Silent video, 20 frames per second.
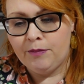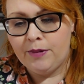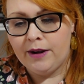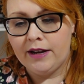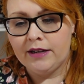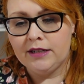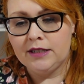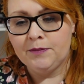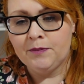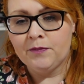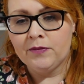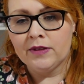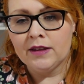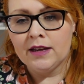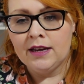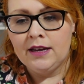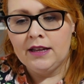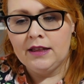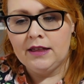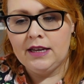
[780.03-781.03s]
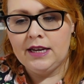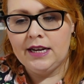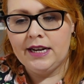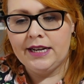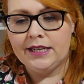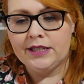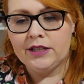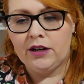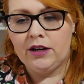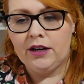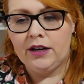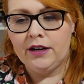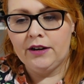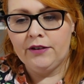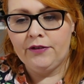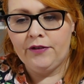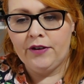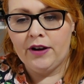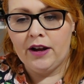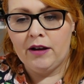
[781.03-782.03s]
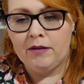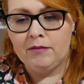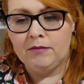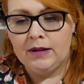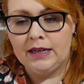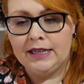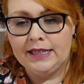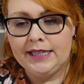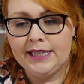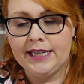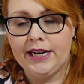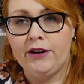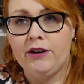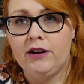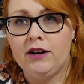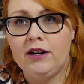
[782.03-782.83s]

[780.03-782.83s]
But these are from Sarah